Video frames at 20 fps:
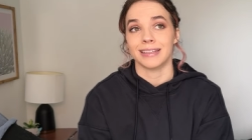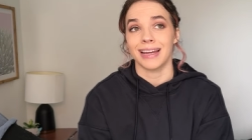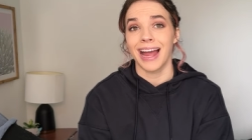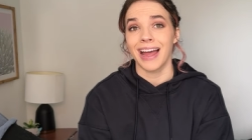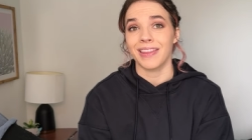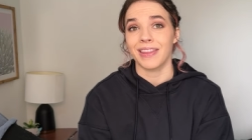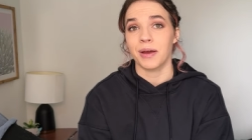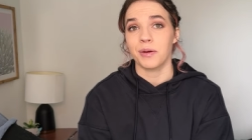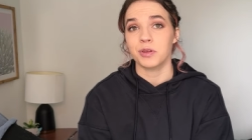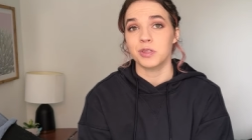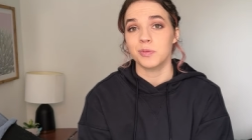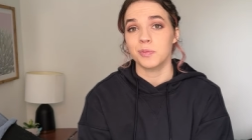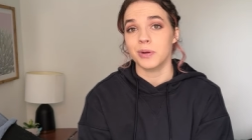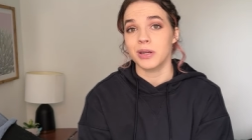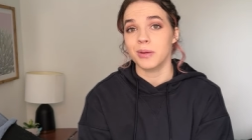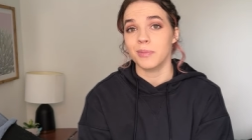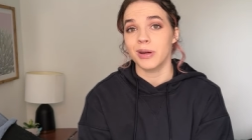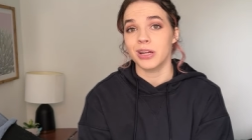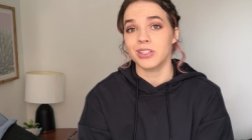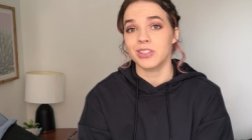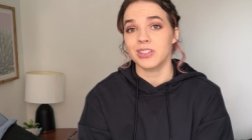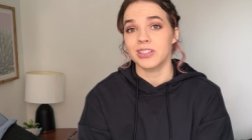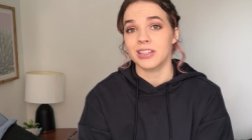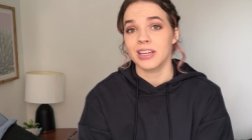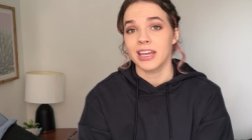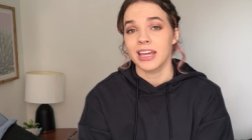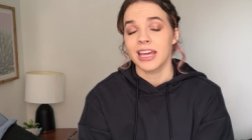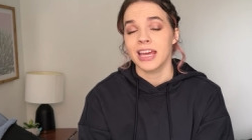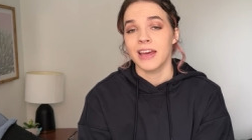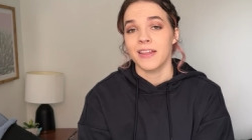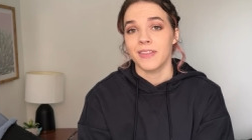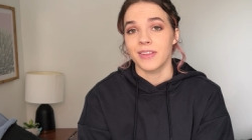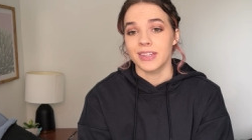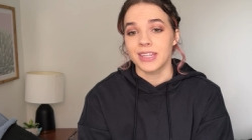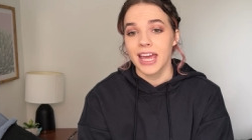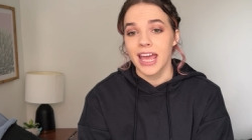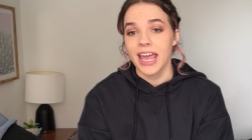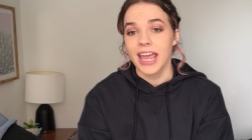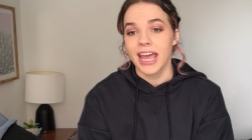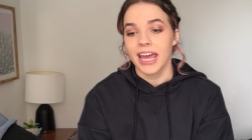Yeah, that was pretty much the
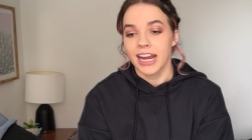day